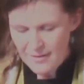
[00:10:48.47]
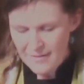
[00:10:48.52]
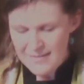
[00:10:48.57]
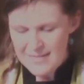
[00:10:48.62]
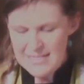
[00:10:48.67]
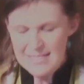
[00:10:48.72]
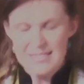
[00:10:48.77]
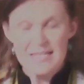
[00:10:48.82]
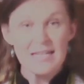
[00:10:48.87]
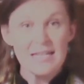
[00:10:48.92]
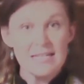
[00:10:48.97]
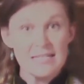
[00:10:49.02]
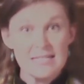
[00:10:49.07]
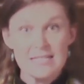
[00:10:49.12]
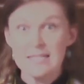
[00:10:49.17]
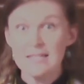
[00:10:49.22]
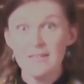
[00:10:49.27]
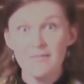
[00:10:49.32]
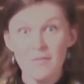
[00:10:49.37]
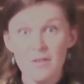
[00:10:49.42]
this
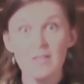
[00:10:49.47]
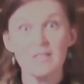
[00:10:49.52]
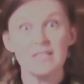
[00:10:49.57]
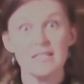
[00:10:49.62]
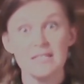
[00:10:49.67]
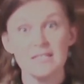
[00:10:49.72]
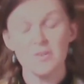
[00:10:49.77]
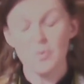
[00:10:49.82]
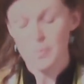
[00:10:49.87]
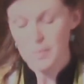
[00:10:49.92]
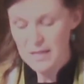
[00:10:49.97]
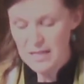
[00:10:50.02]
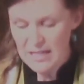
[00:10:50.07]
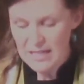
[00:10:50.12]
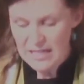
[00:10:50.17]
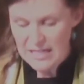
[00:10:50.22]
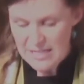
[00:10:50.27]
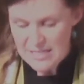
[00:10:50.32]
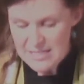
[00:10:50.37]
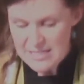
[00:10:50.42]
civil
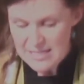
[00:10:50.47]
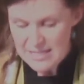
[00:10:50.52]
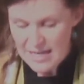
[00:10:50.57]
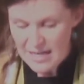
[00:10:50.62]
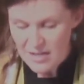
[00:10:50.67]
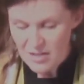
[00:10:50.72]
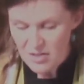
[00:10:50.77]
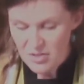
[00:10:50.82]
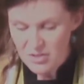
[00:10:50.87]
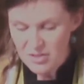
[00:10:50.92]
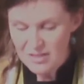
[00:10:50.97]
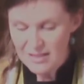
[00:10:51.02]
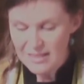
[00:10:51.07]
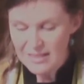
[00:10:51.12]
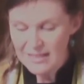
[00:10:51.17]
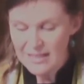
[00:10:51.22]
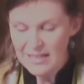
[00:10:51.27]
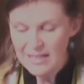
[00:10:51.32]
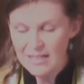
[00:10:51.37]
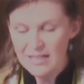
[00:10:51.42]
disobedience that could
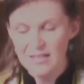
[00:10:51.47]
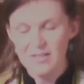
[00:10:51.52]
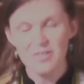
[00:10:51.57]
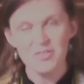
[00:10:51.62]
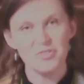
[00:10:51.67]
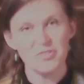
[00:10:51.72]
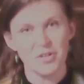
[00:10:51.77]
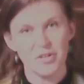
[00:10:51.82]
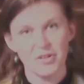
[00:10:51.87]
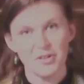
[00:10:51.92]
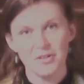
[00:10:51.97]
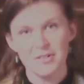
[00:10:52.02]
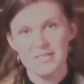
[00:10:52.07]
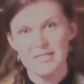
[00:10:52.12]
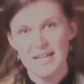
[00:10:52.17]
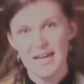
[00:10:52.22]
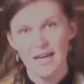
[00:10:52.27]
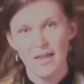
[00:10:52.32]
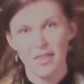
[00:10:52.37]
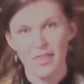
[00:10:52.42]
lead to her
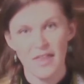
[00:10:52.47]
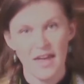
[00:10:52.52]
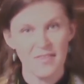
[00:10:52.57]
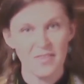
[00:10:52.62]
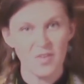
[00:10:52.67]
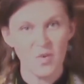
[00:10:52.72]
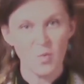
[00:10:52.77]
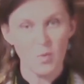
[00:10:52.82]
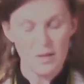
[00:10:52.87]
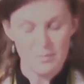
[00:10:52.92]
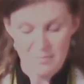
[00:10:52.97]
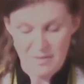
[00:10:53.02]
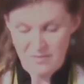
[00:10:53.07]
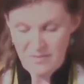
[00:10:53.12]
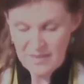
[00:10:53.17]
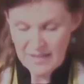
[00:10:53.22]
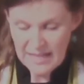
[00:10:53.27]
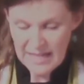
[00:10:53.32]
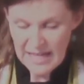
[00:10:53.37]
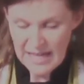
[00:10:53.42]
death at the whim of
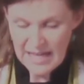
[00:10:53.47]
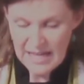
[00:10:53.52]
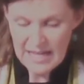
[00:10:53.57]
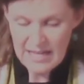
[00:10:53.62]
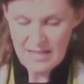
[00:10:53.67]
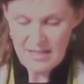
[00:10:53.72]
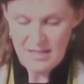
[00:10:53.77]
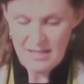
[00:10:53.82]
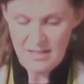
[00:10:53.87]
the king,